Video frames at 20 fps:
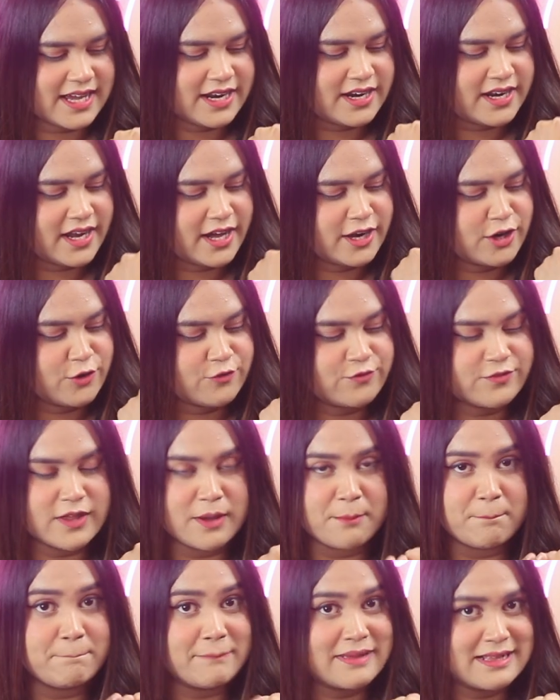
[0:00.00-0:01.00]
and none of
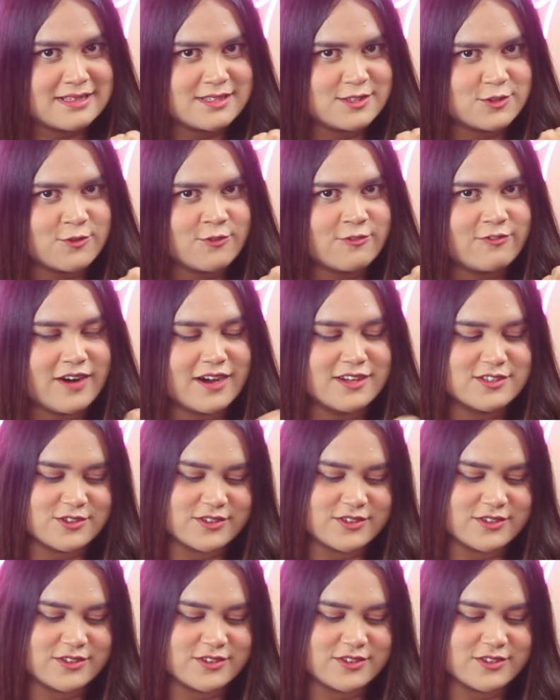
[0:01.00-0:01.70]
them pilled so far.